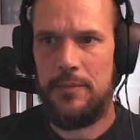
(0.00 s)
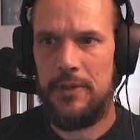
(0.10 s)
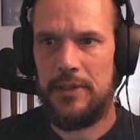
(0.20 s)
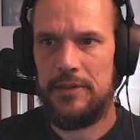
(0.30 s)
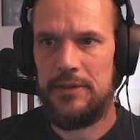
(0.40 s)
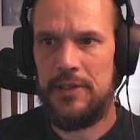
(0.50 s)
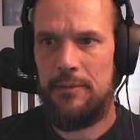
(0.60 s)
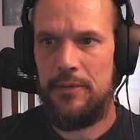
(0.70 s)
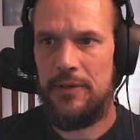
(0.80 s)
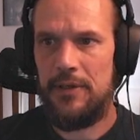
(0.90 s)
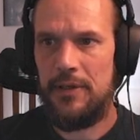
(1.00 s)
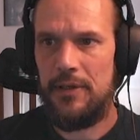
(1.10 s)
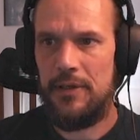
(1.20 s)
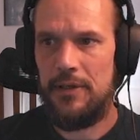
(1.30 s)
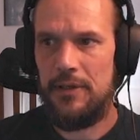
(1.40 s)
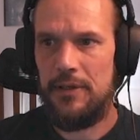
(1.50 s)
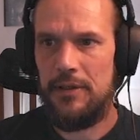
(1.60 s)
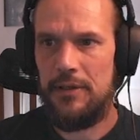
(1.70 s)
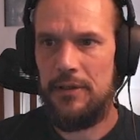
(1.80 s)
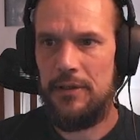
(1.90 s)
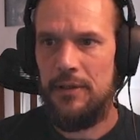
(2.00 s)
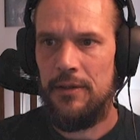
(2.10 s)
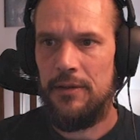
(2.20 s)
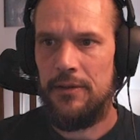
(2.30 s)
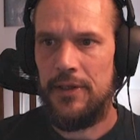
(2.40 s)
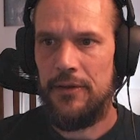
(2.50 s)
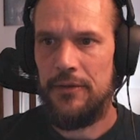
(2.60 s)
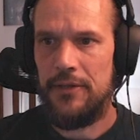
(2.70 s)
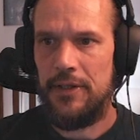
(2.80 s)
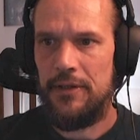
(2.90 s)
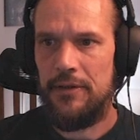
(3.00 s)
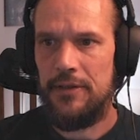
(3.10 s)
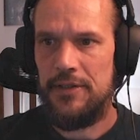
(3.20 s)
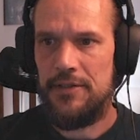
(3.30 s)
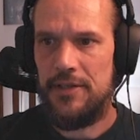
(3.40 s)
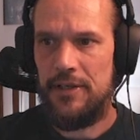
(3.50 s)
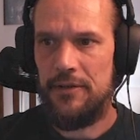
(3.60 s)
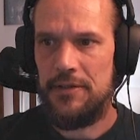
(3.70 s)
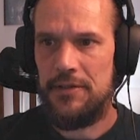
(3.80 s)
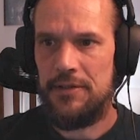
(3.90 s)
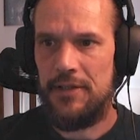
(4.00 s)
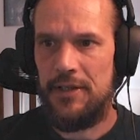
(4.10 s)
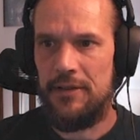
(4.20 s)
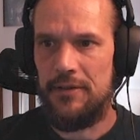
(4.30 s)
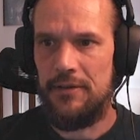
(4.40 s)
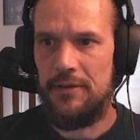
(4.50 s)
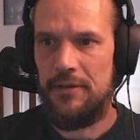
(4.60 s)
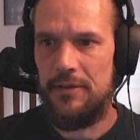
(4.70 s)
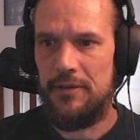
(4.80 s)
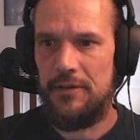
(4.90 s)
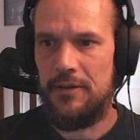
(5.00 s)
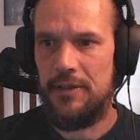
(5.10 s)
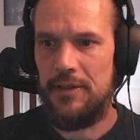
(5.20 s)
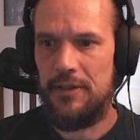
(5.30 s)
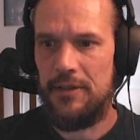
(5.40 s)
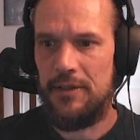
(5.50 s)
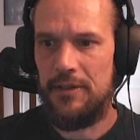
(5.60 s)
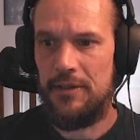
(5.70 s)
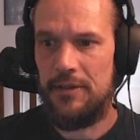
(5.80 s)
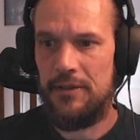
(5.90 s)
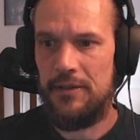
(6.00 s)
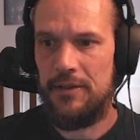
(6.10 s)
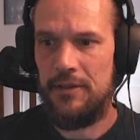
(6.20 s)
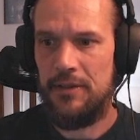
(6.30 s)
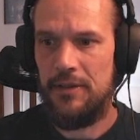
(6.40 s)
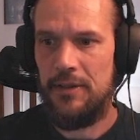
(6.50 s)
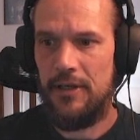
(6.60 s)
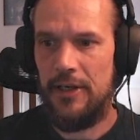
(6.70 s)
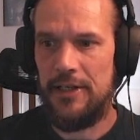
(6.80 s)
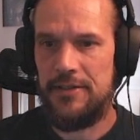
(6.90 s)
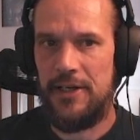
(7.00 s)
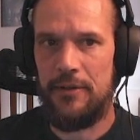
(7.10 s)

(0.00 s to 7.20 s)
except tile, this tile is tile. And then, oh yeah, tile